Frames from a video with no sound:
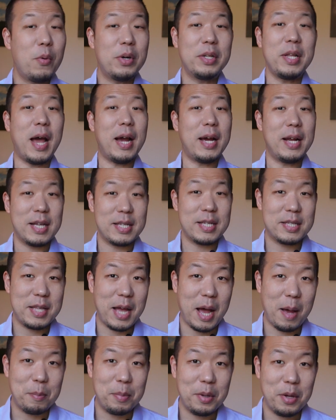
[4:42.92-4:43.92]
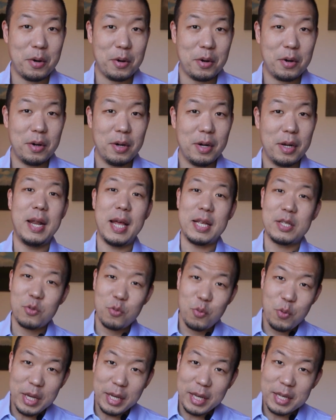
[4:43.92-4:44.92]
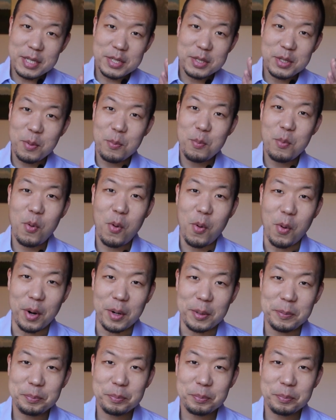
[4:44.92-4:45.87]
we're not gonna stop here. Let's tweak it some more.